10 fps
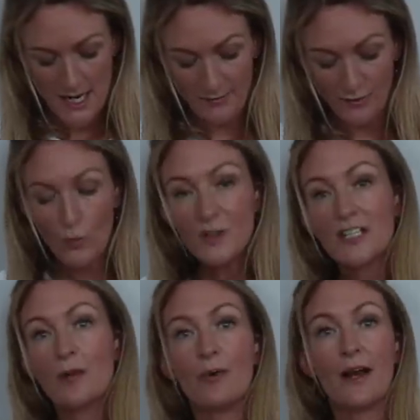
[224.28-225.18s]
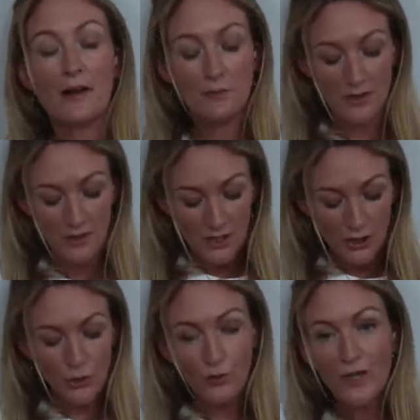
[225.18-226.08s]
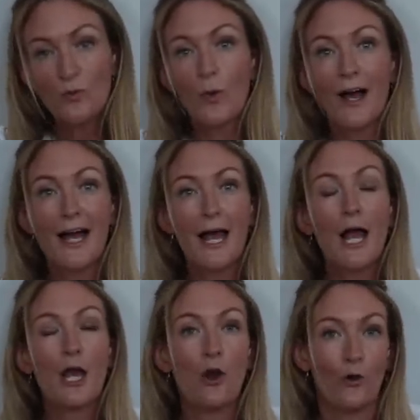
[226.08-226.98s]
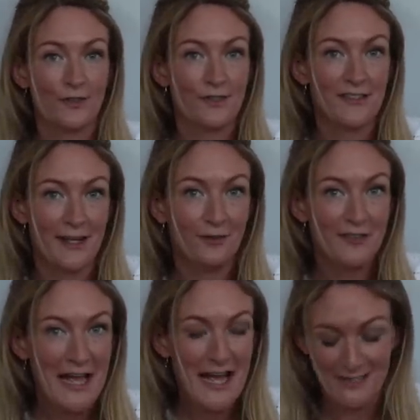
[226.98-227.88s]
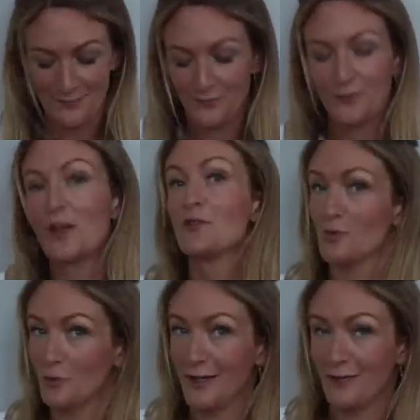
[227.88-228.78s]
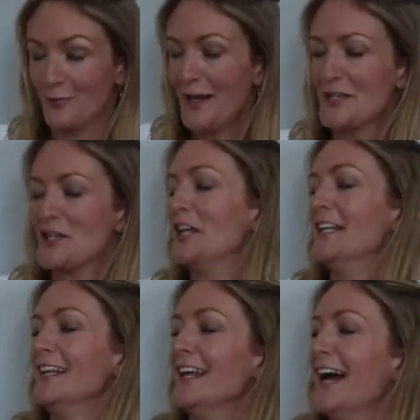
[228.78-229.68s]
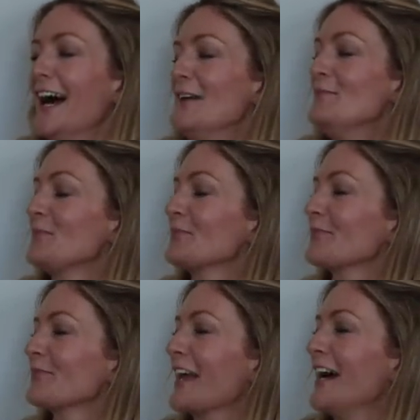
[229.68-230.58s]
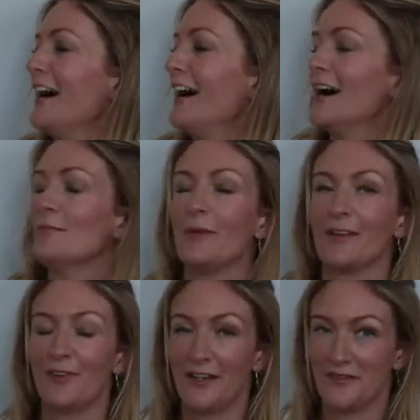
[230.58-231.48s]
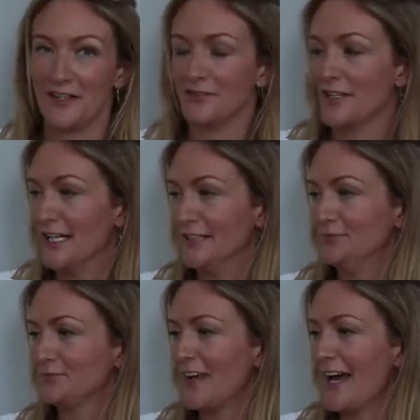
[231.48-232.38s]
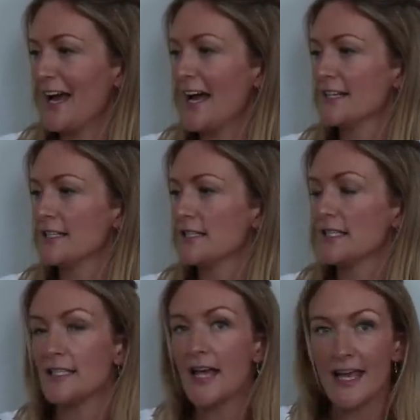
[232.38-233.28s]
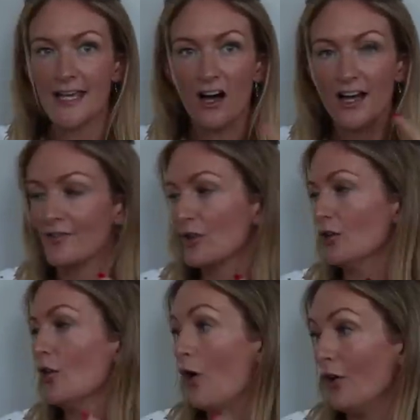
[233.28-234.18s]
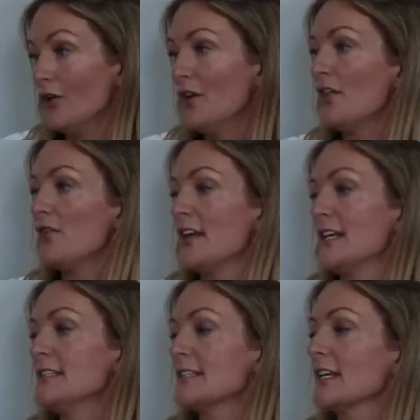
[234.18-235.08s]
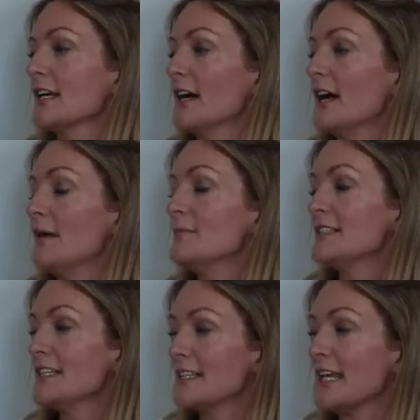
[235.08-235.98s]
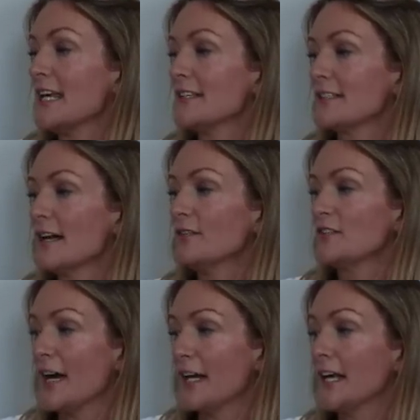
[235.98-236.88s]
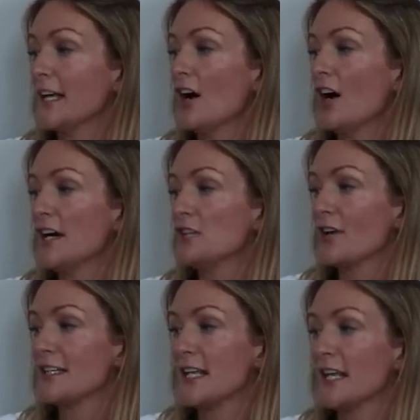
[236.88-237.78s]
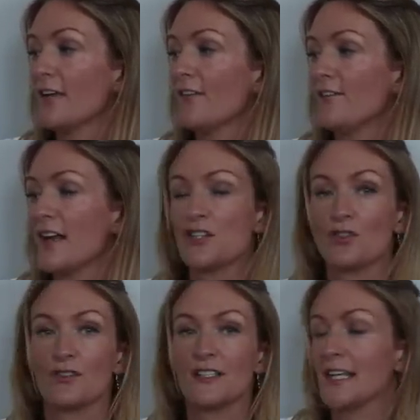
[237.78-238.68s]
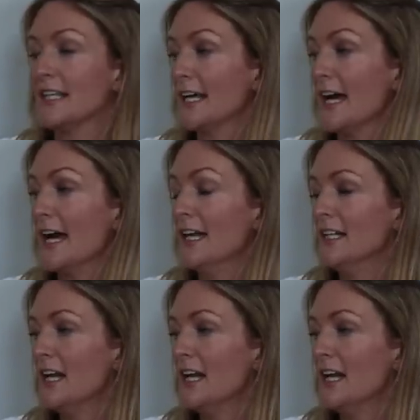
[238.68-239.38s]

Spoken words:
If you want to go brown, you can wear lots of self-tan. Talking of which, I'm a big fan of self-tan, and today I have got on this Sisley Self-Tanning Hydrating Facial Skincare.